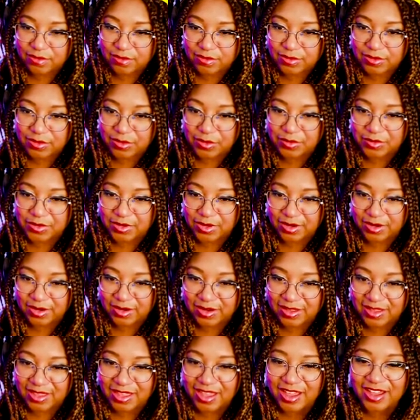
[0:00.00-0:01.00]
So
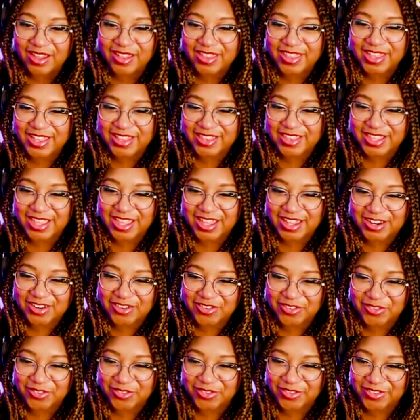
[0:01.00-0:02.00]
dark. Oh, that's kind
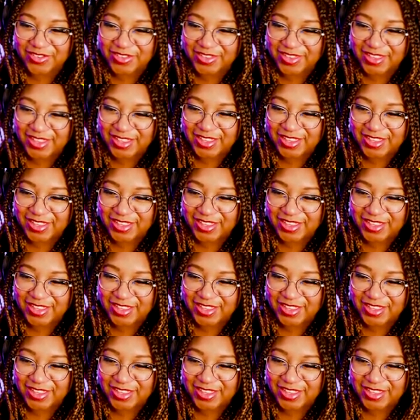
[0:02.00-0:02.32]
of cool.